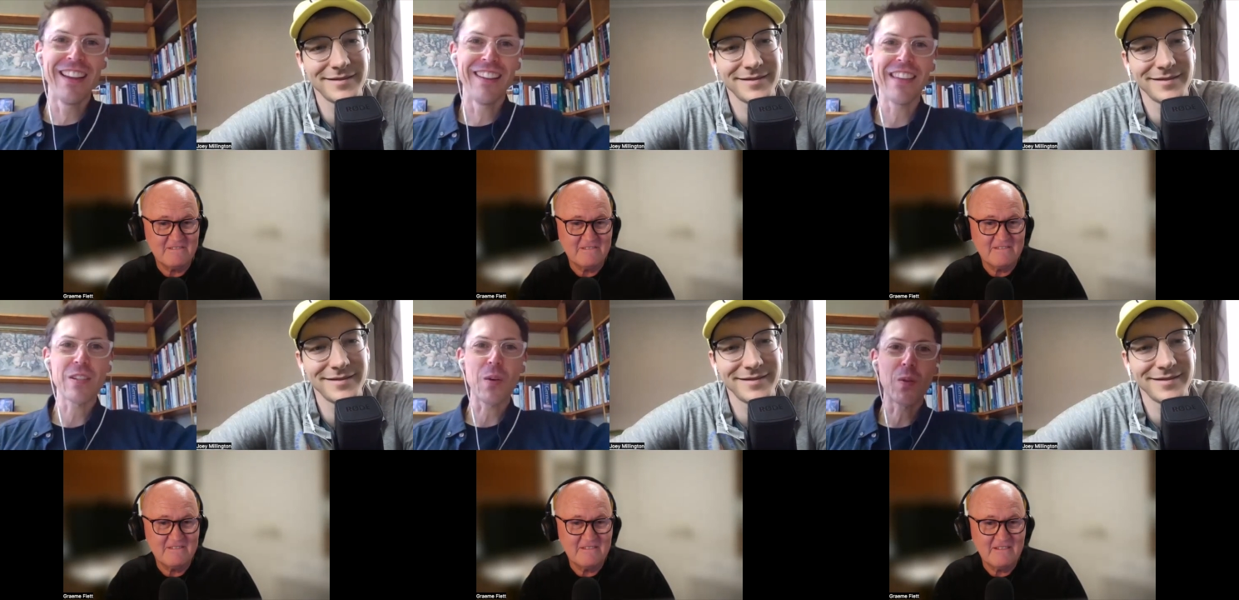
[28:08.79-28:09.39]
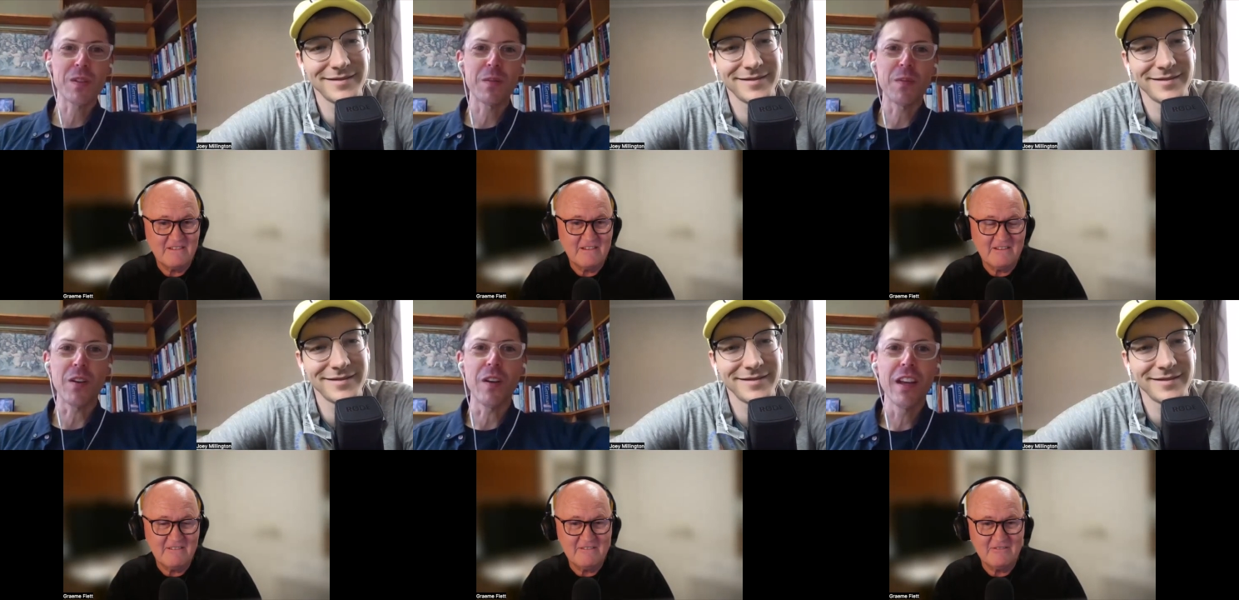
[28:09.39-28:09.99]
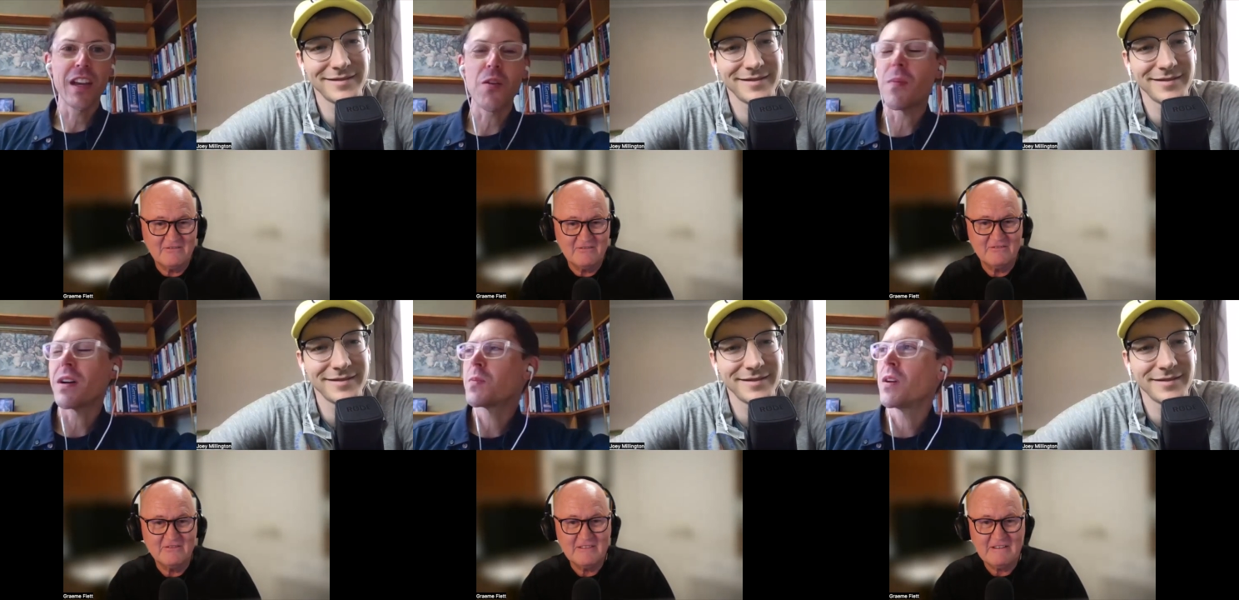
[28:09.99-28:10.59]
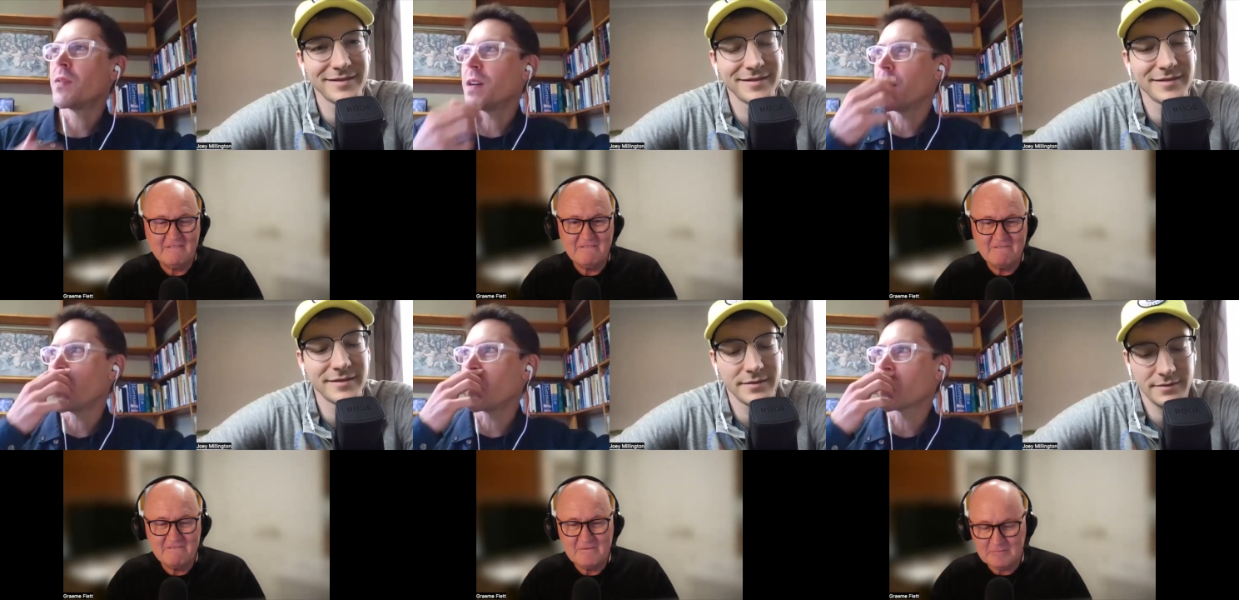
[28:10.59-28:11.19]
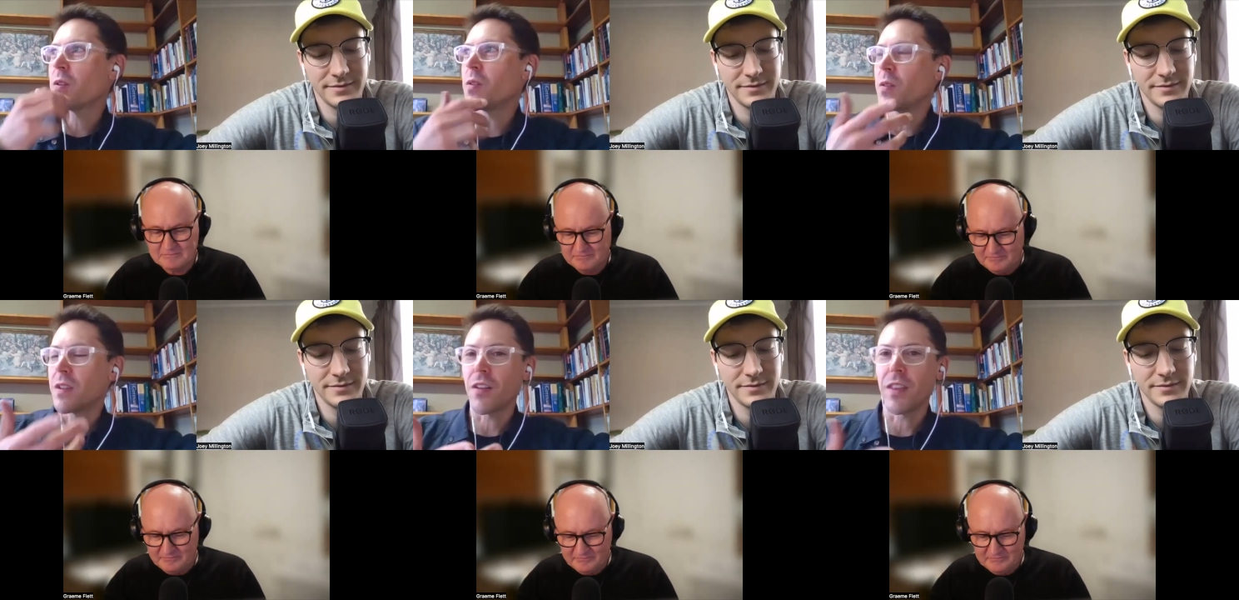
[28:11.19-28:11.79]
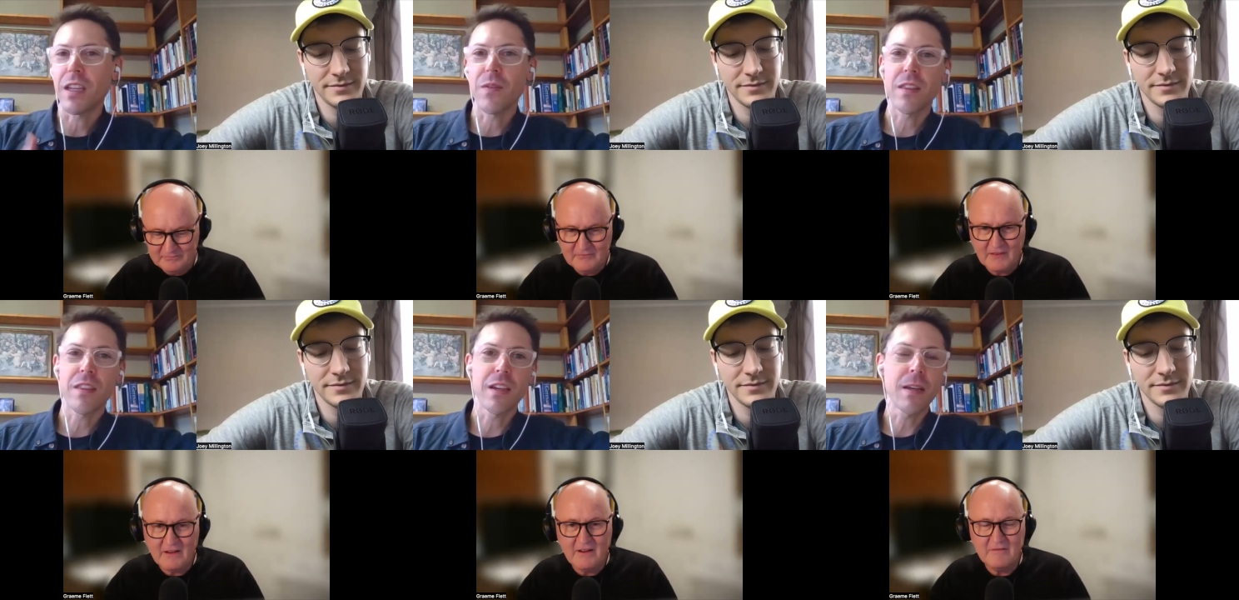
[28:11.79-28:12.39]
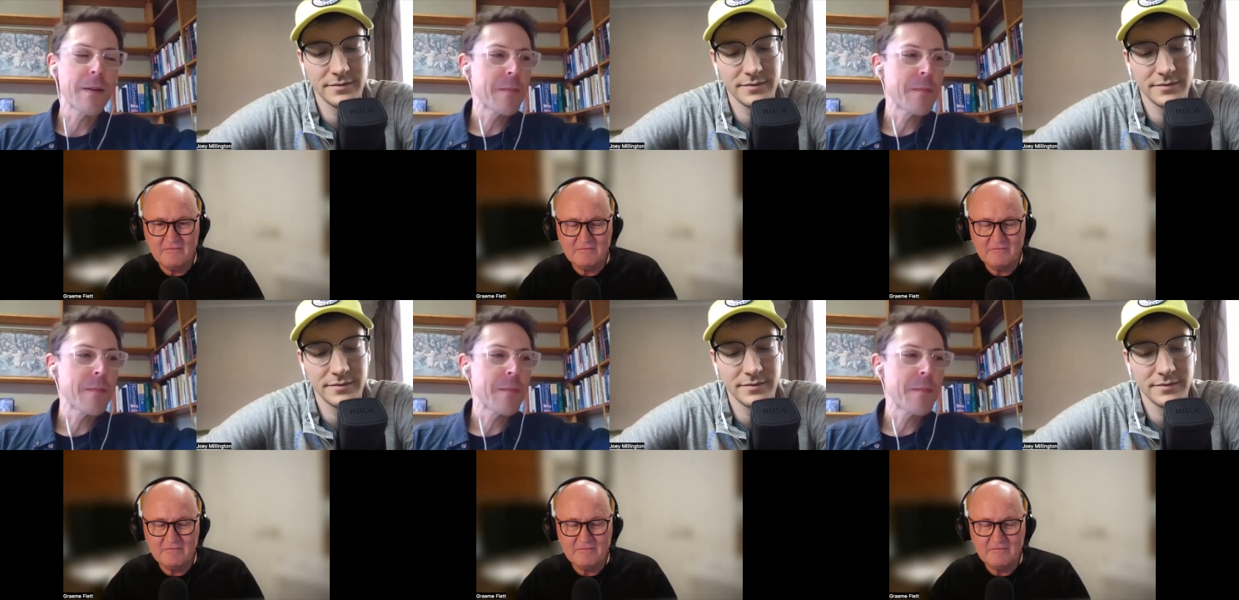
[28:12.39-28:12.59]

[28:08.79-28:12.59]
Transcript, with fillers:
Speaker 1: That's awesome, though. It reminds me of um, also on the giving thing,